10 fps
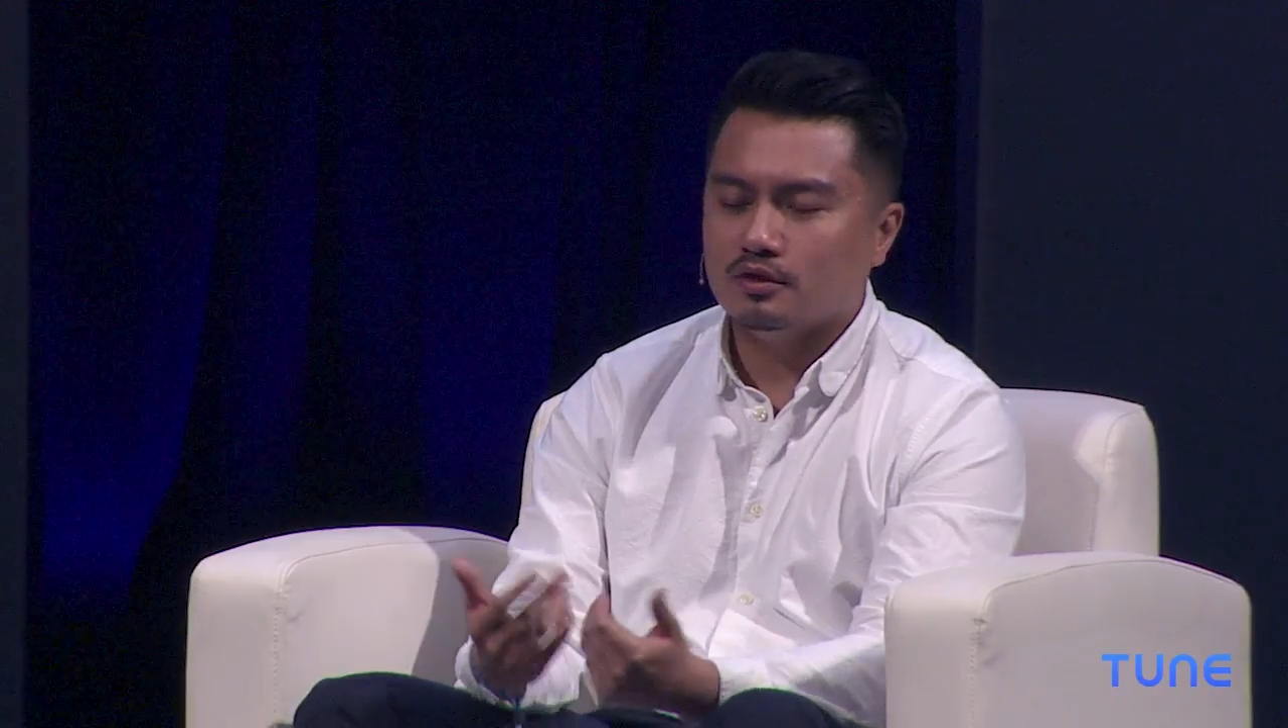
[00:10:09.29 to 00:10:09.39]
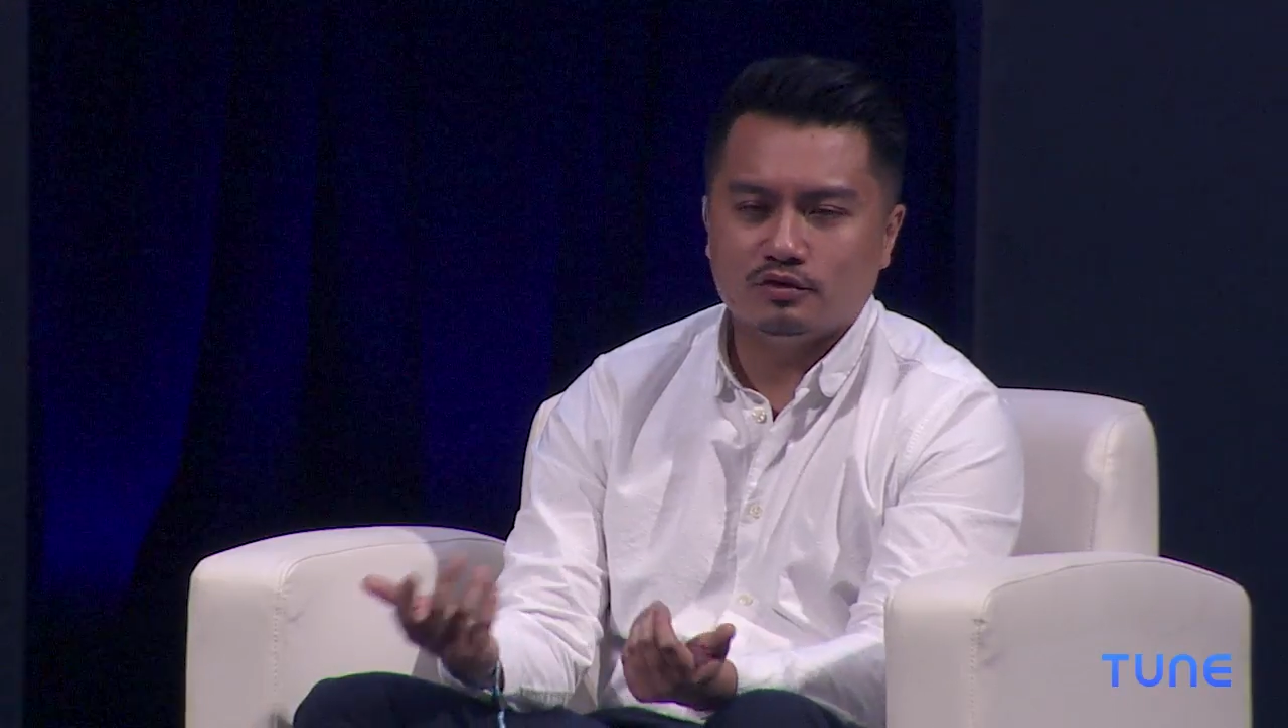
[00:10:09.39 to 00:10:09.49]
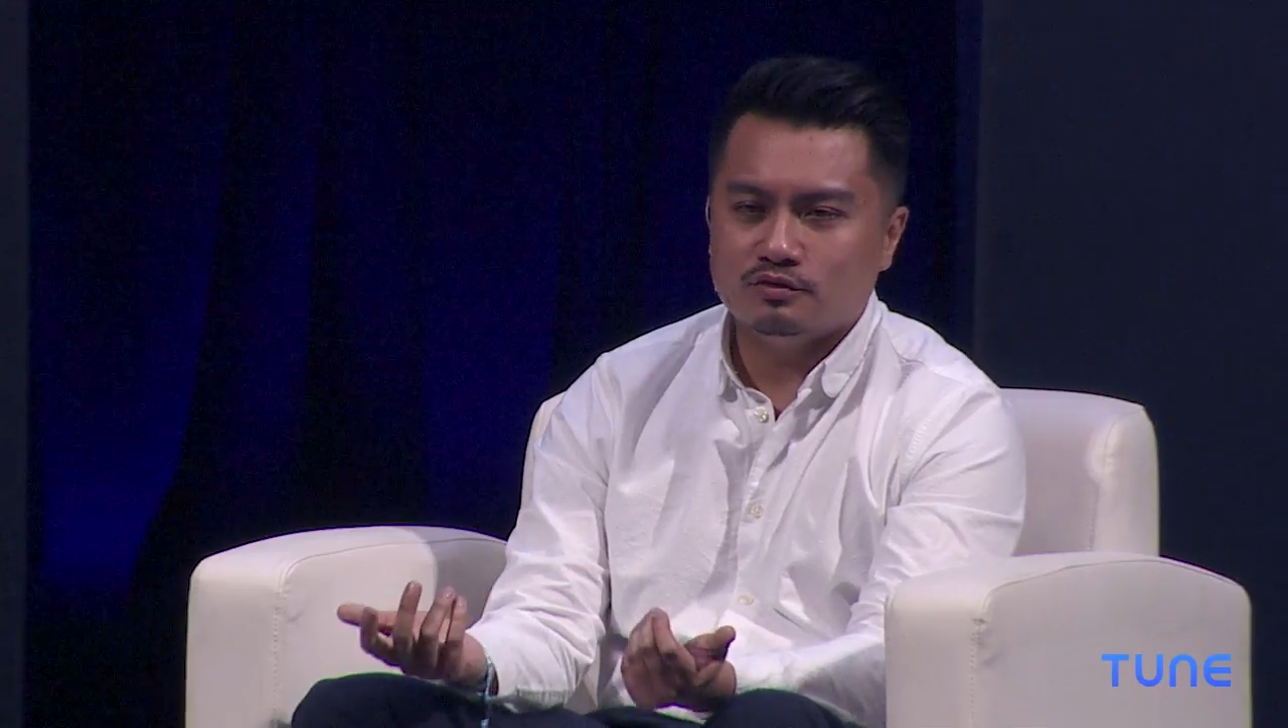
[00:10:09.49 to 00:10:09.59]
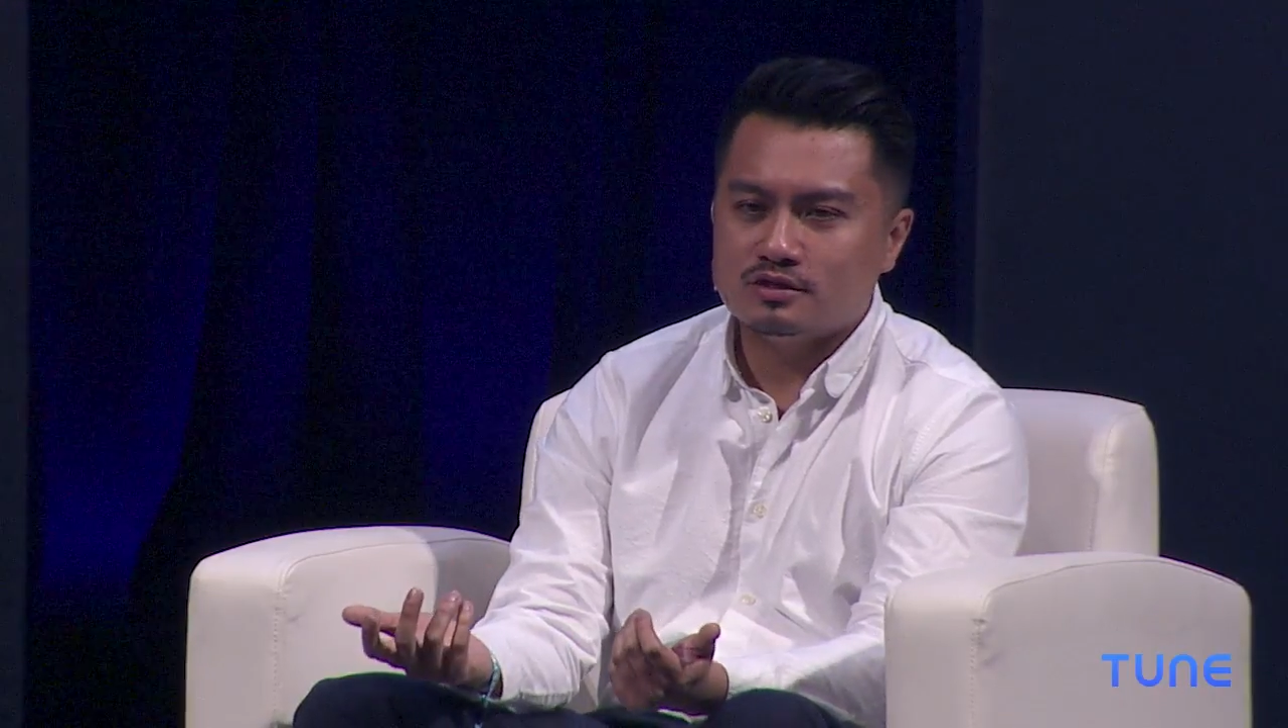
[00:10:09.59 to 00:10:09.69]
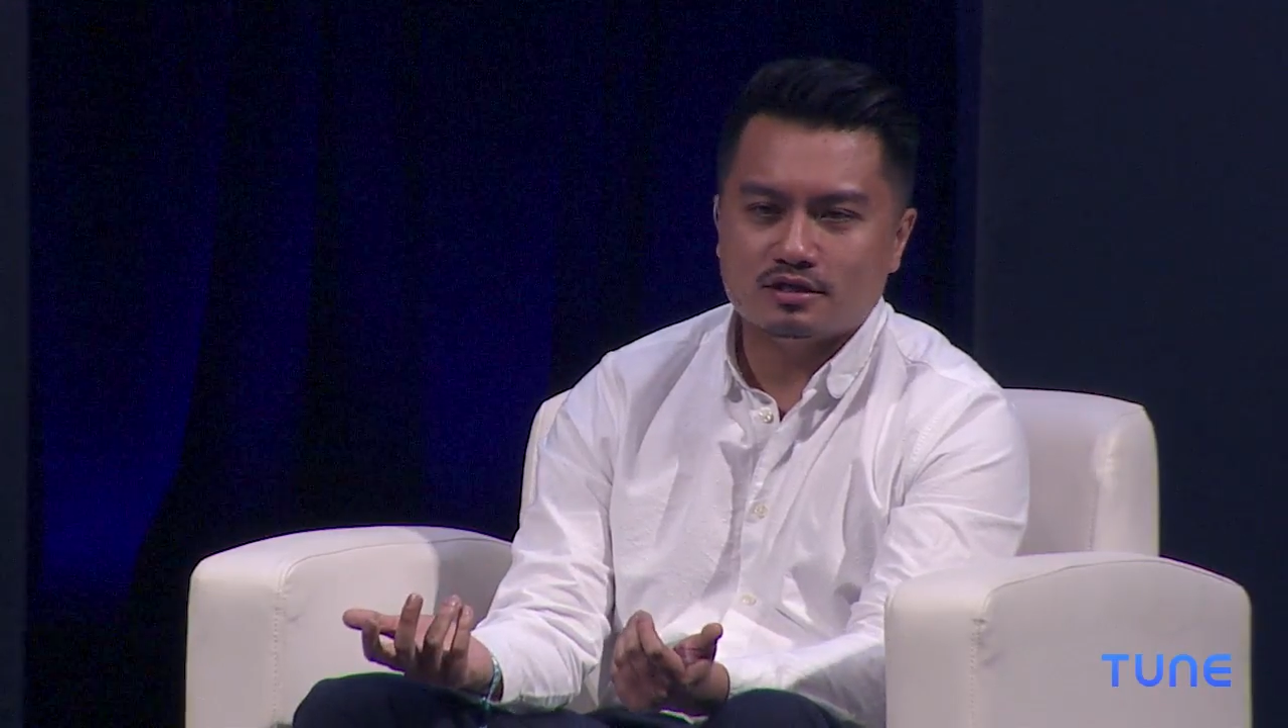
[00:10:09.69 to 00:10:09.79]

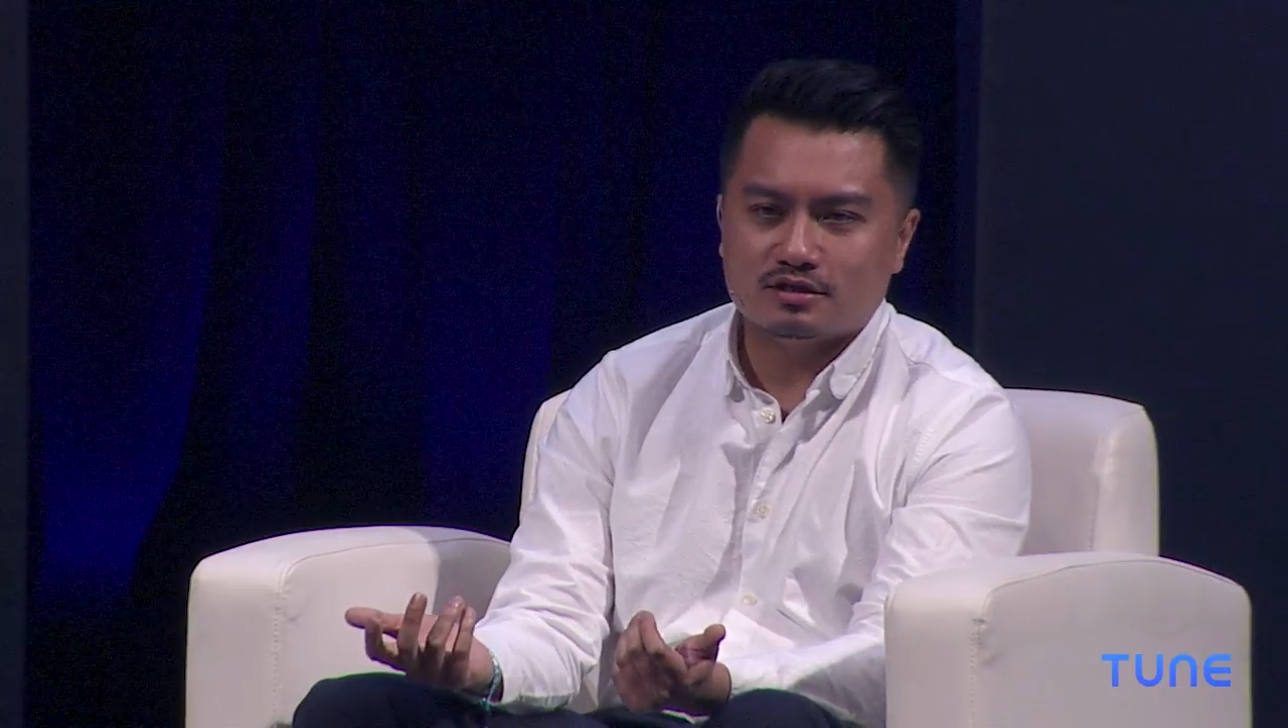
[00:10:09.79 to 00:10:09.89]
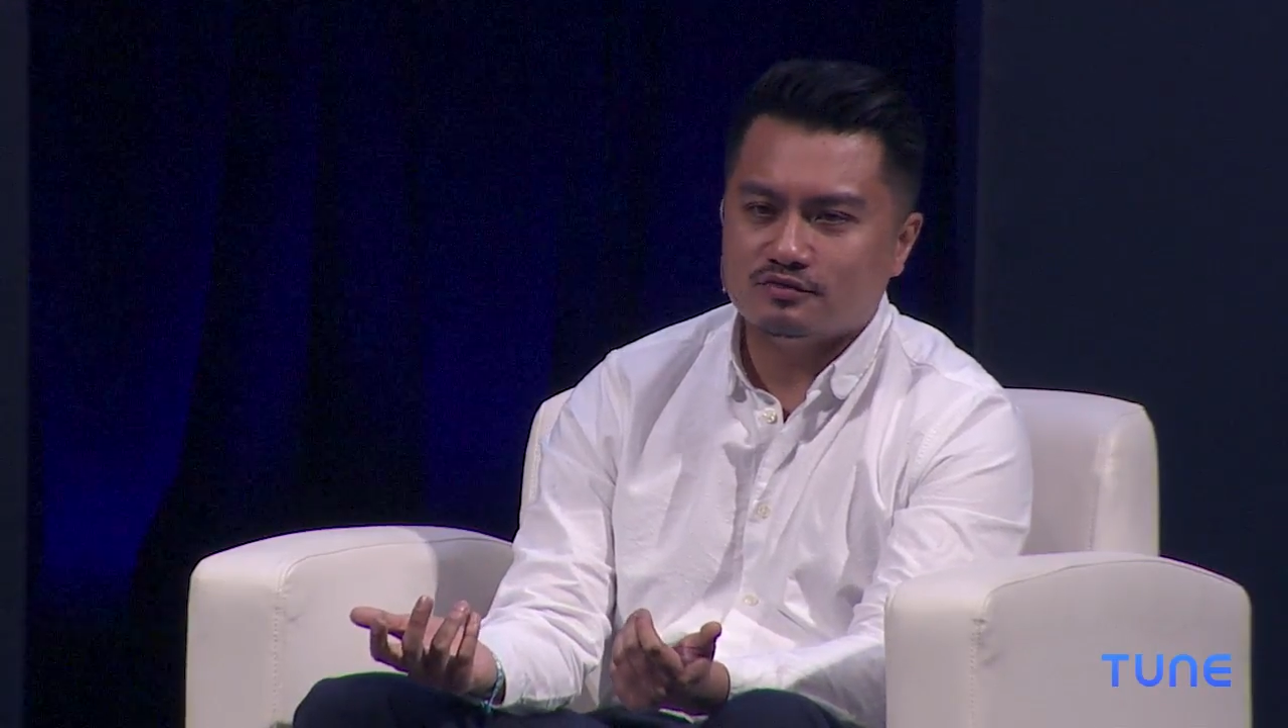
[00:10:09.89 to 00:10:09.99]
used as a